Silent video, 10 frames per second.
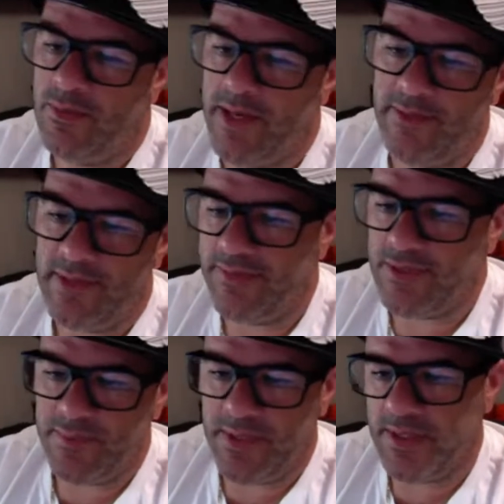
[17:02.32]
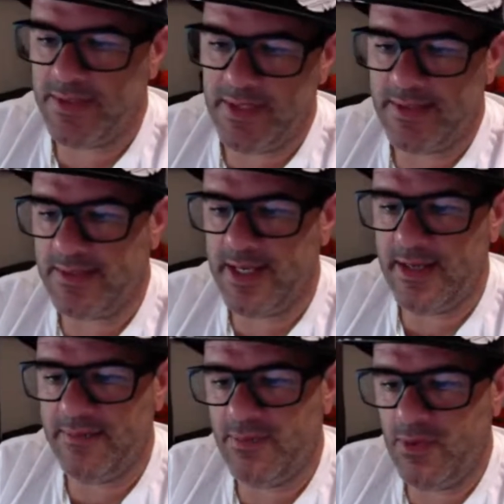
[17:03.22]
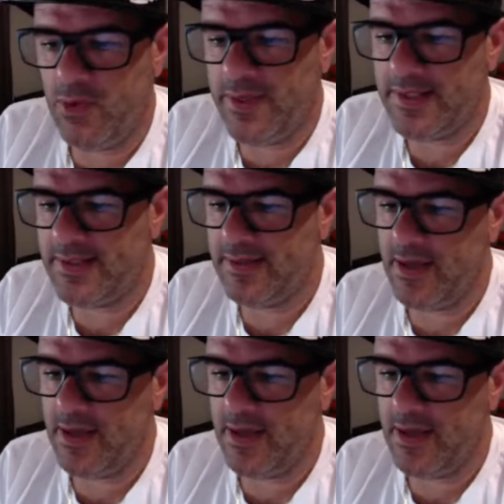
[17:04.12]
White Raven Spirit, you say same, always see